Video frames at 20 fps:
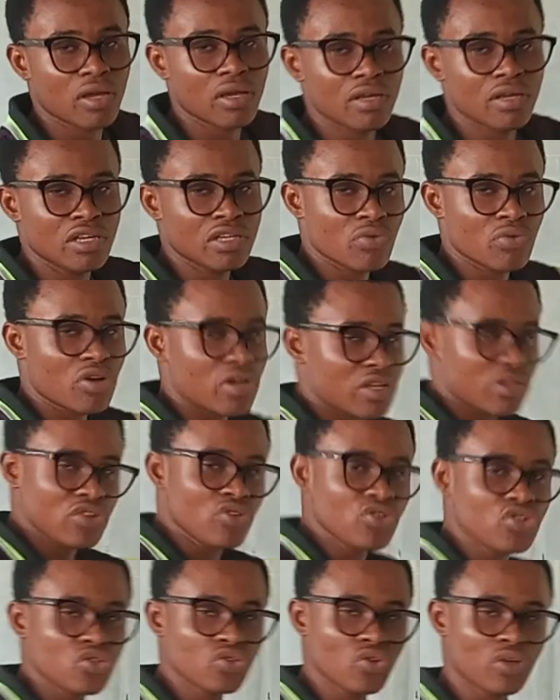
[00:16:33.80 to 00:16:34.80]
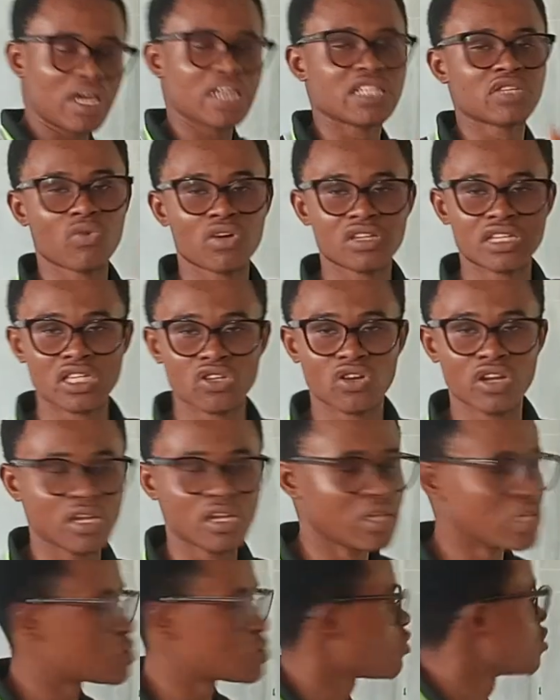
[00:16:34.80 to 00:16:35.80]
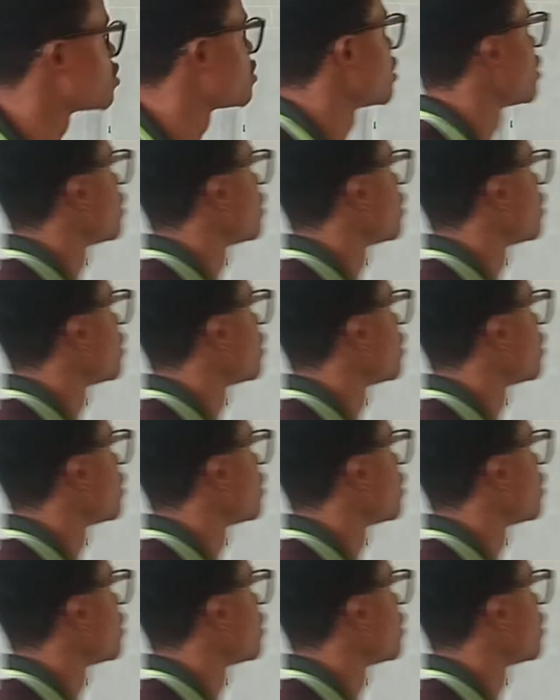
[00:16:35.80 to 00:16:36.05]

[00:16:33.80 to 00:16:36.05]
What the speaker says: You should know that what there's plus there.